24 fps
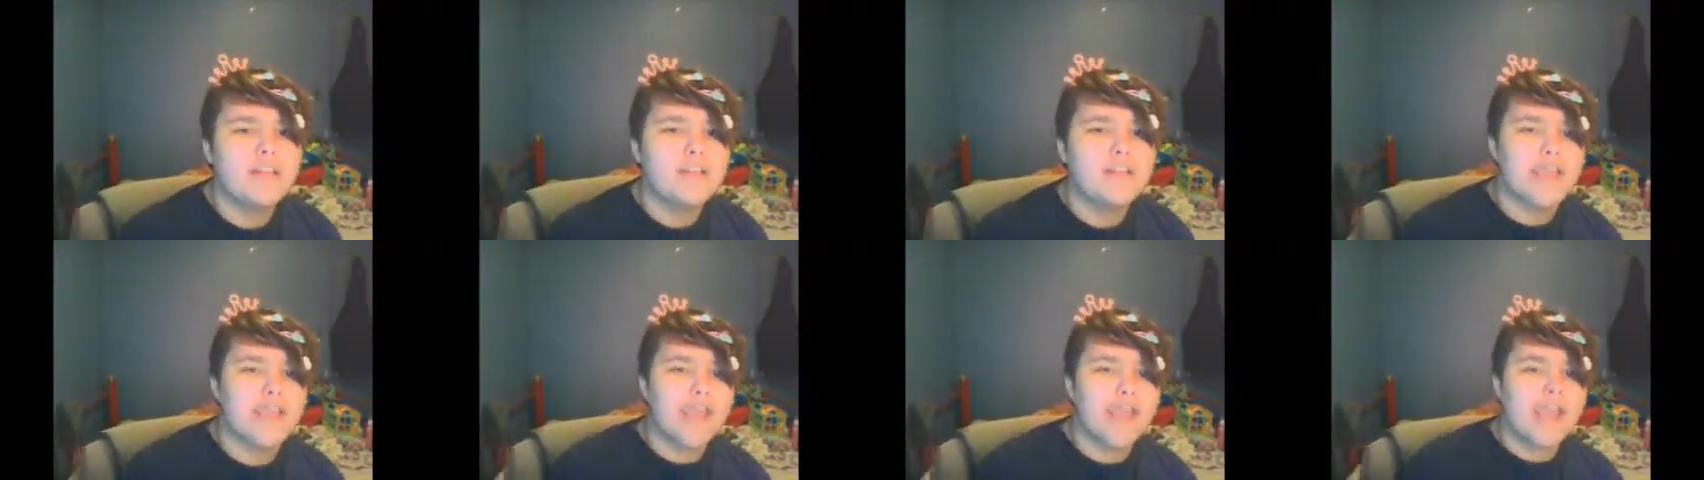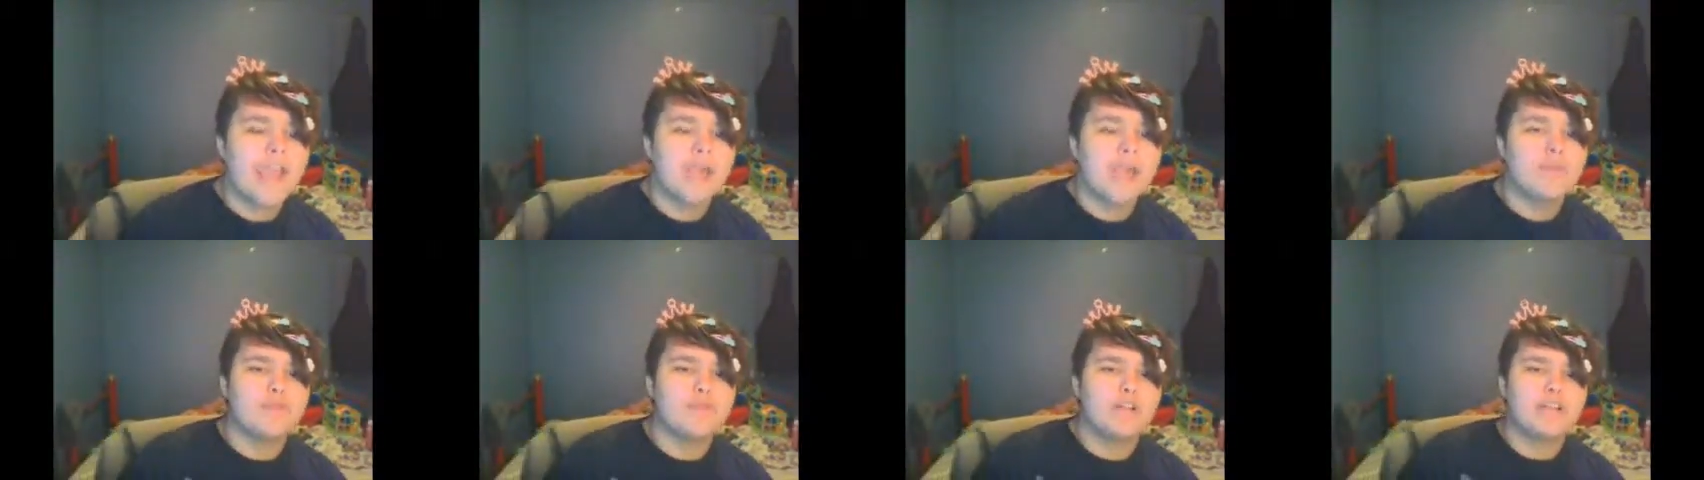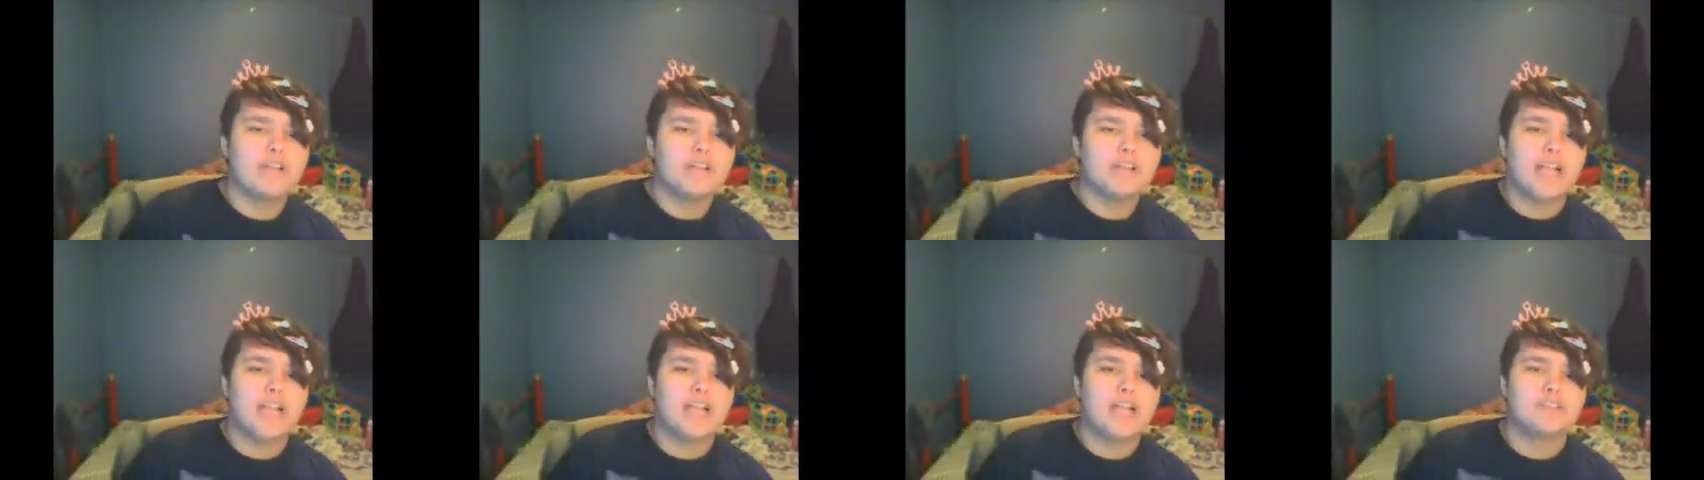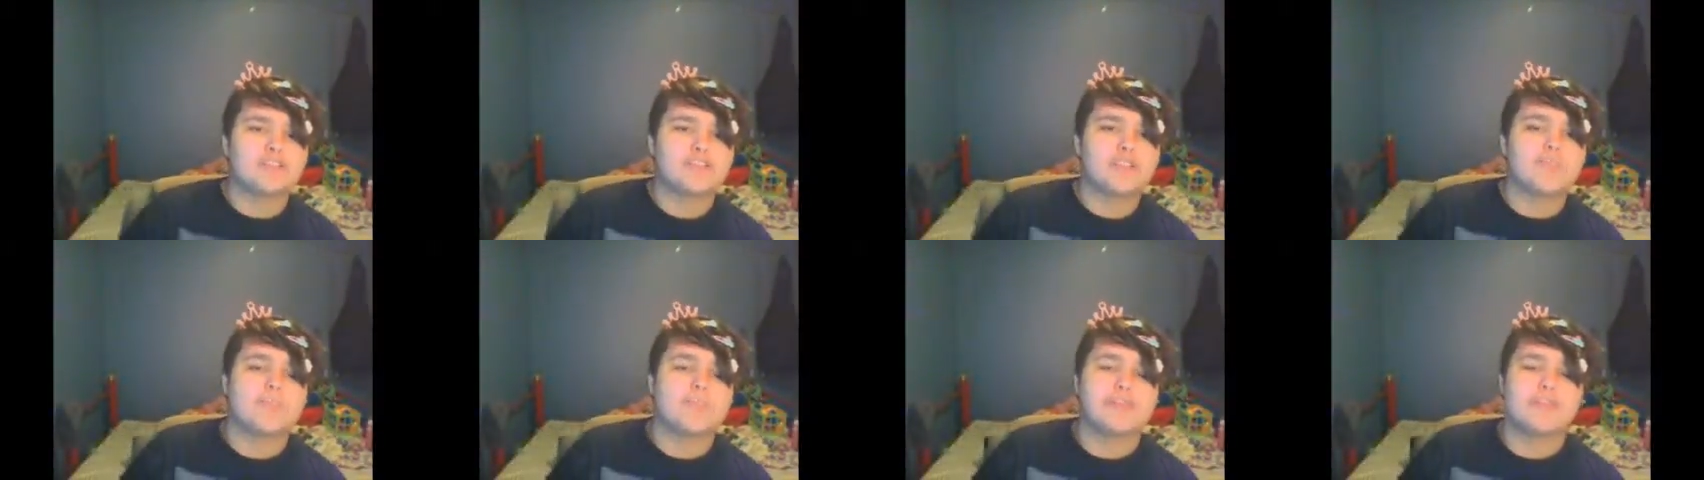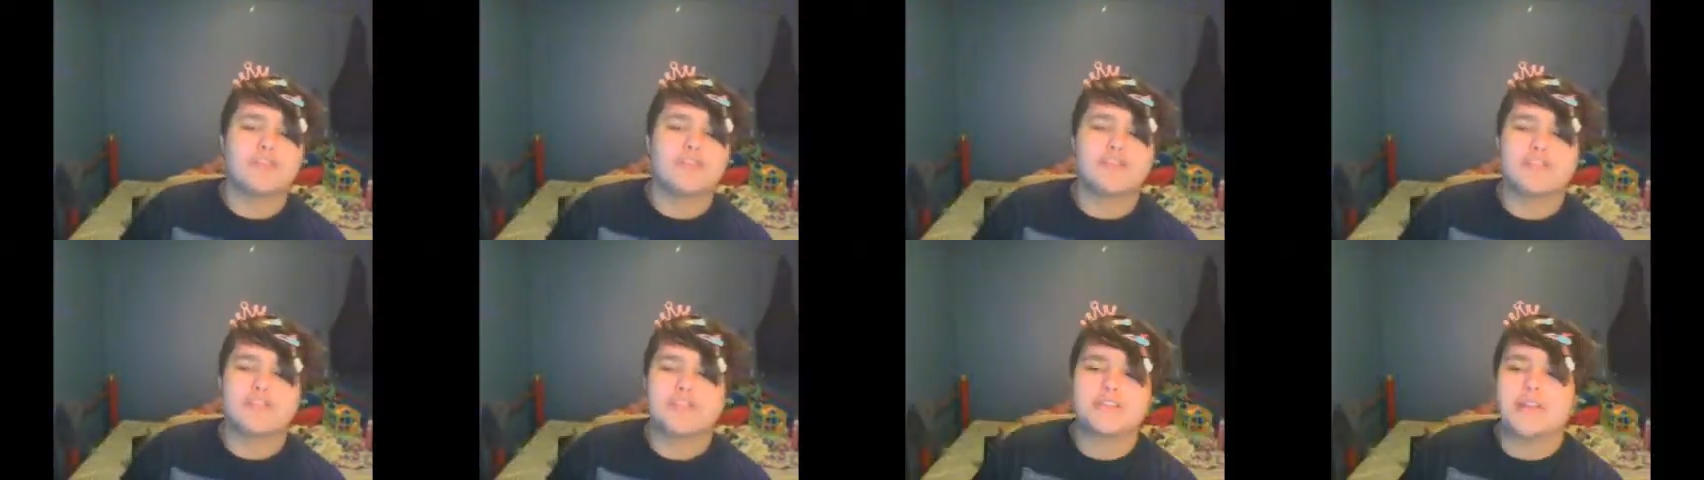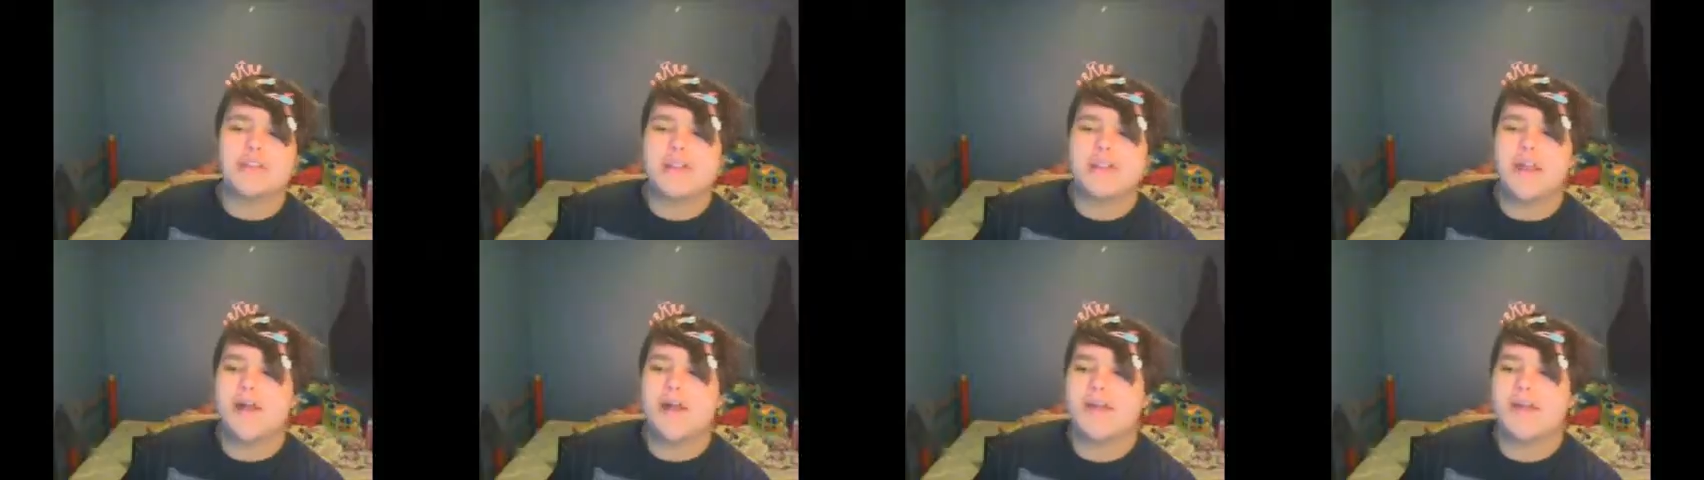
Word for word: the camera slash computer set